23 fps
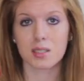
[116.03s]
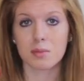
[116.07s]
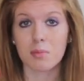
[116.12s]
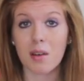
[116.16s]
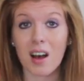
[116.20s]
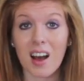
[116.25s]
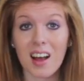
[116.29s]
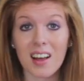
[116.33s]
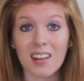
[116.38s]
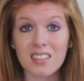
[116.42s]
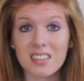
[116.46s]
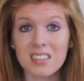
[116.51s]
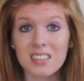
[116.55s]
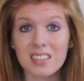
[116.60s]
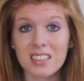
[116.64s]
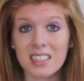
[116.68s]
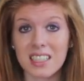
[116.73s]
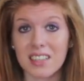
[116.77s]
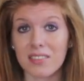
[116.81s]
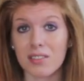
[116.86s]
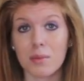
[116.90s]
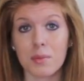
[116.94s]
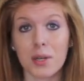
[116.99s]
Smile,
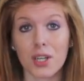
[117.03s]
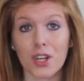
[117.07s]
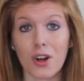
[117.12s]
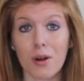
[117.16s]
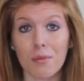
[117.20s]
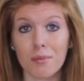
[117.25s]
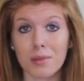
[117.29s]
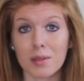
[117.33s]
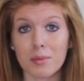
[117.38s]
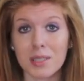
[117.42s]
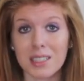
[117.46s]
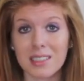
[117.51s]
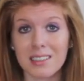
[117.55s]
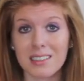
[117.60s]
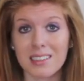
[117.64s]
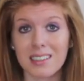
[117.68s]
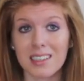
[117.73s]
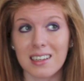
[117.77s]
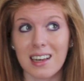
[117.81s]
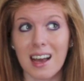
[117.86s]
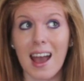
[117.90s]
give them a compliment.